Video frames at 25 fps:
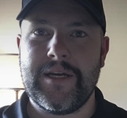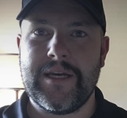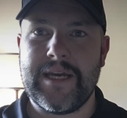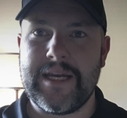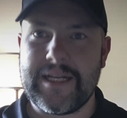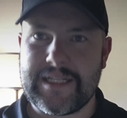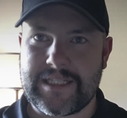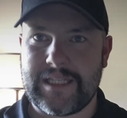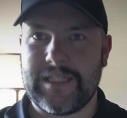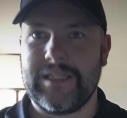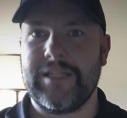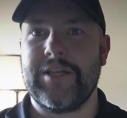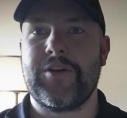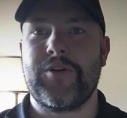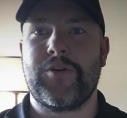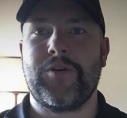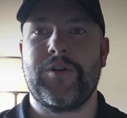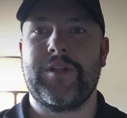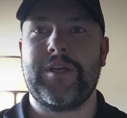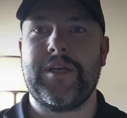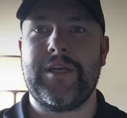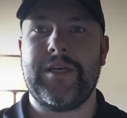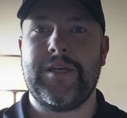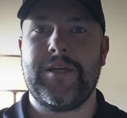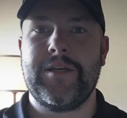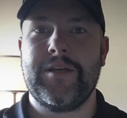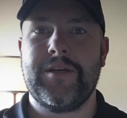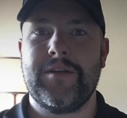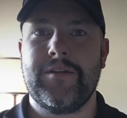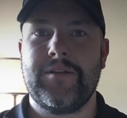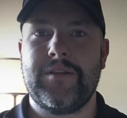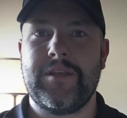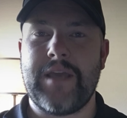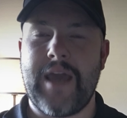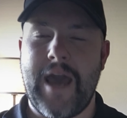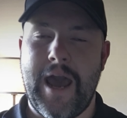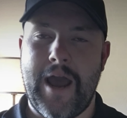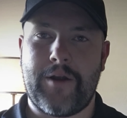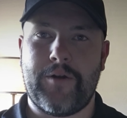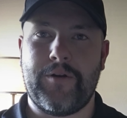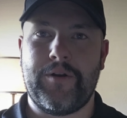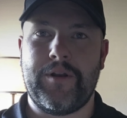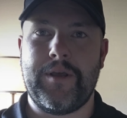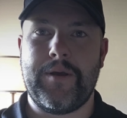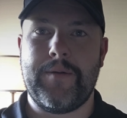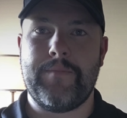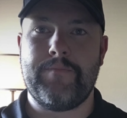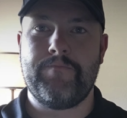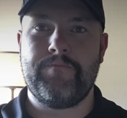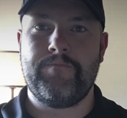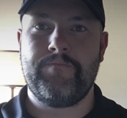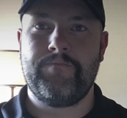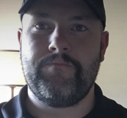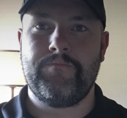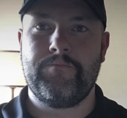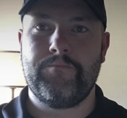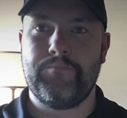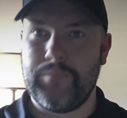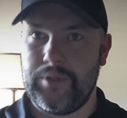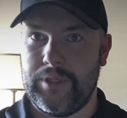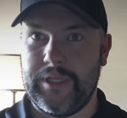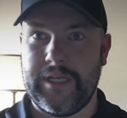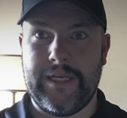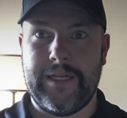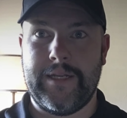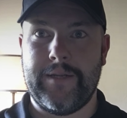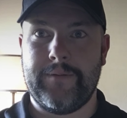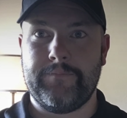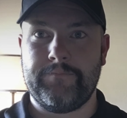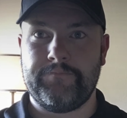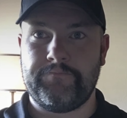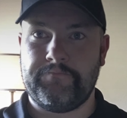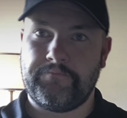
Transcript: It's literally the acronym B.L.E.E.D.